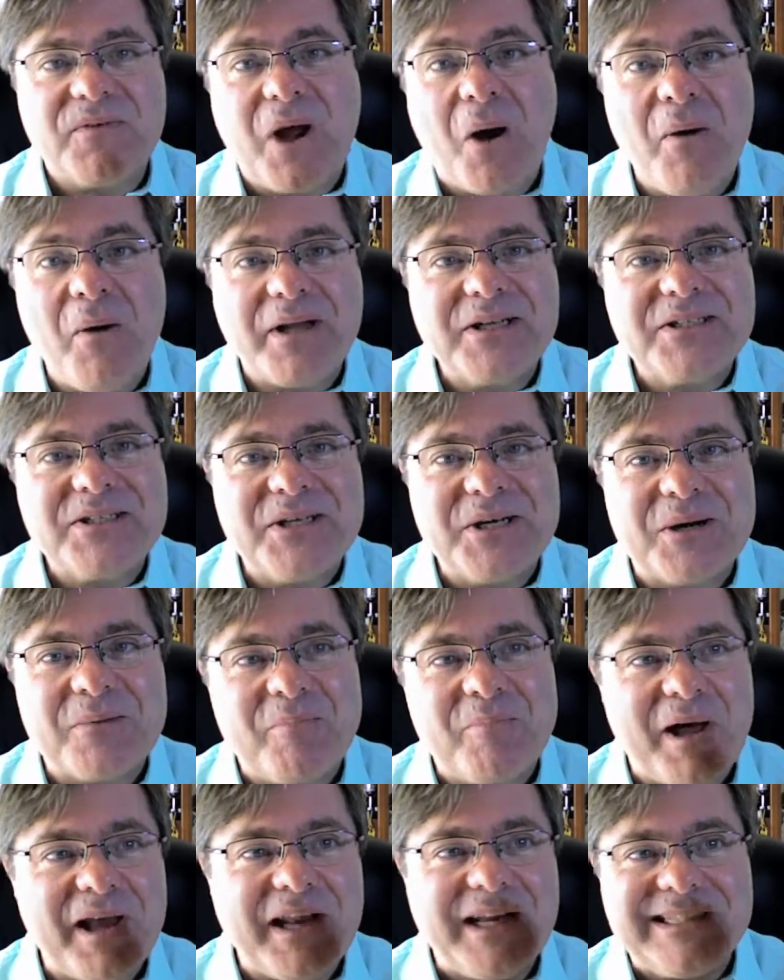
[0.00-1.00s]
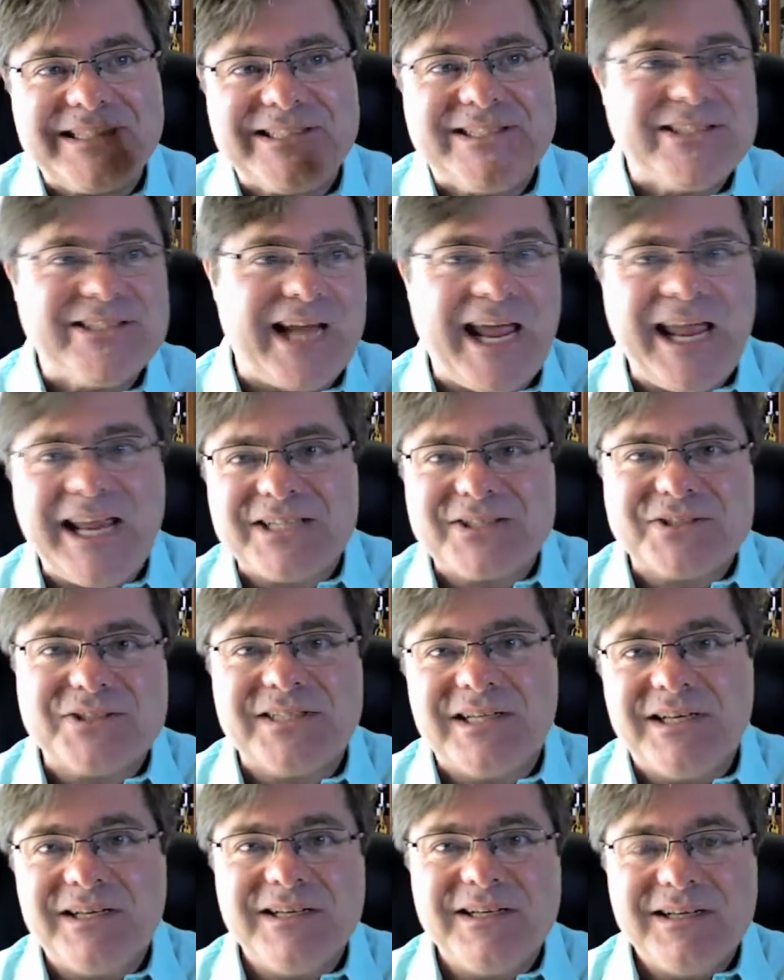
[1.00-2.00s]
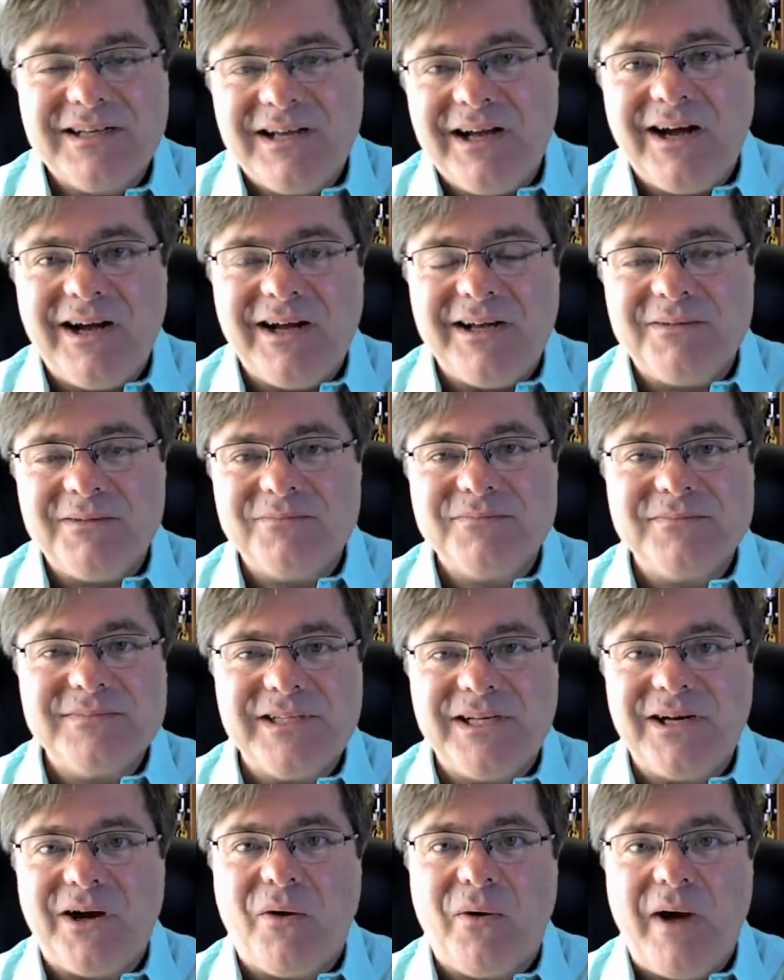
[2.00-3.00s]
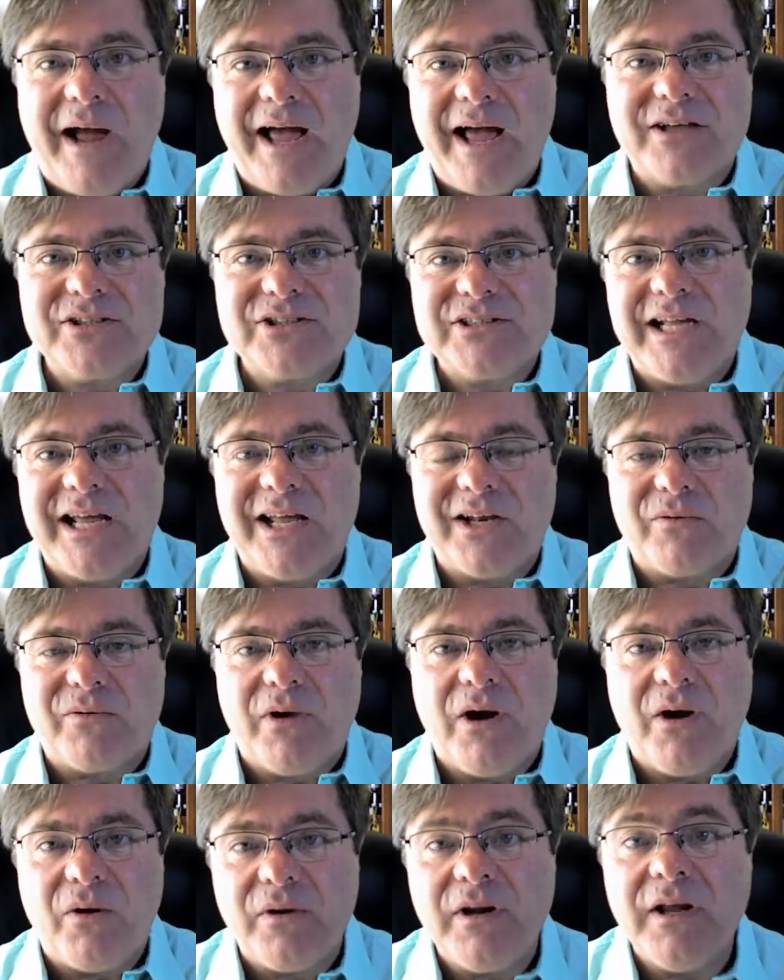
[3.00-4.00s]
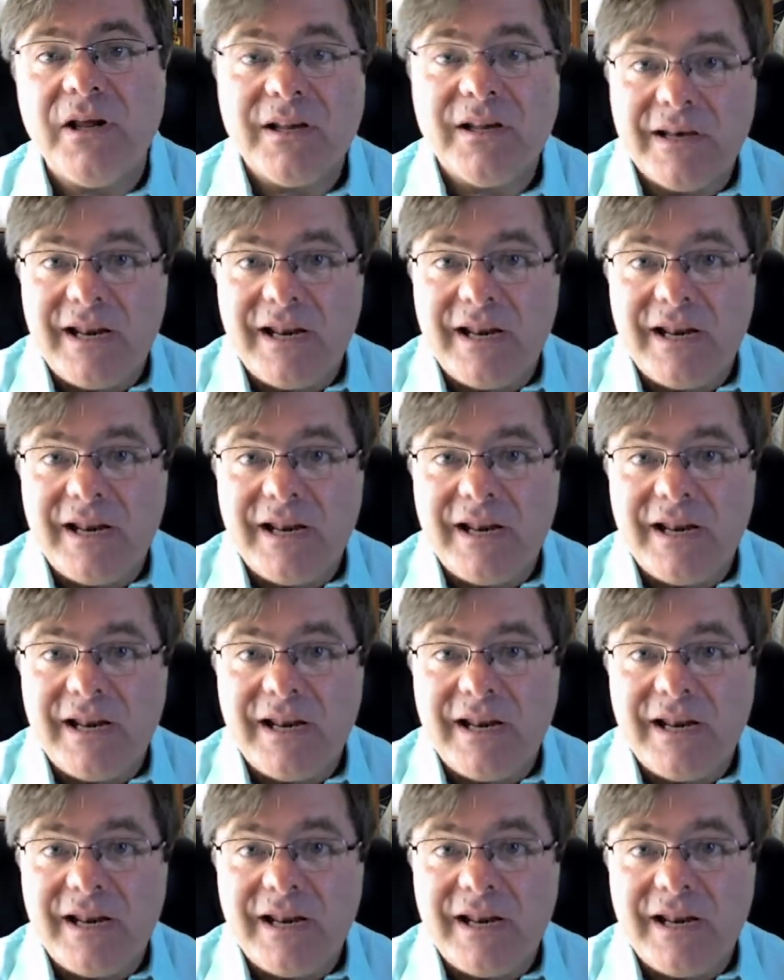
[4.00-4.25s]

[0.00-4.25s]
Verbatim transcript: going to your buddy Jake's uh, you know, house down the road,